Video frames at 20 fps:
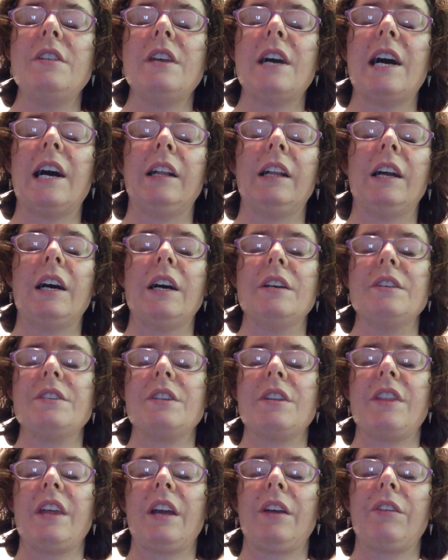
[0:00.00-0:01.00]
allies
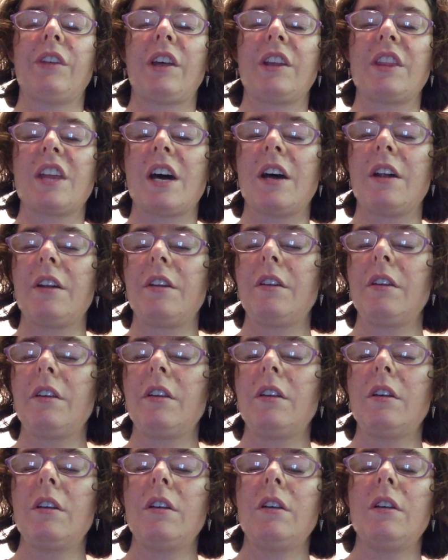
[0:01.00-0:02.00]
and things like
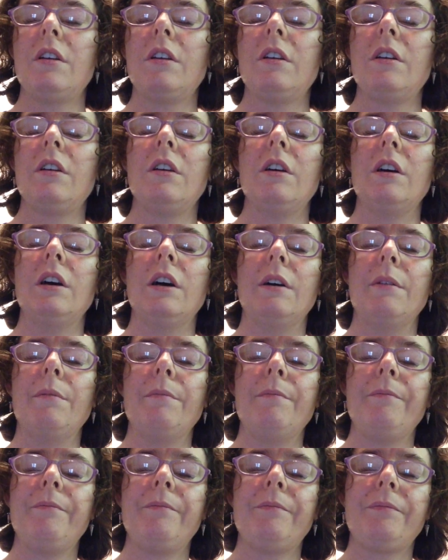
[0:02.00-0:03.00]
that.
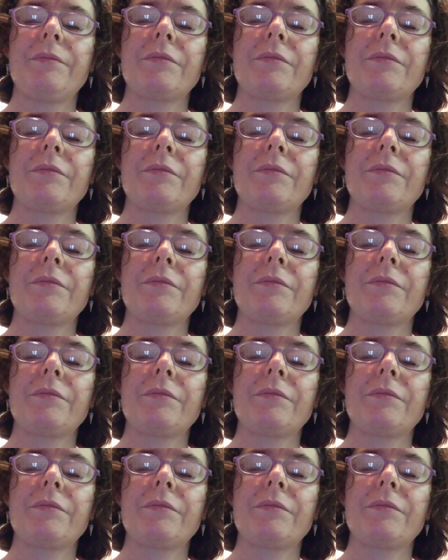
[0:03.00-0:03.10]
Um,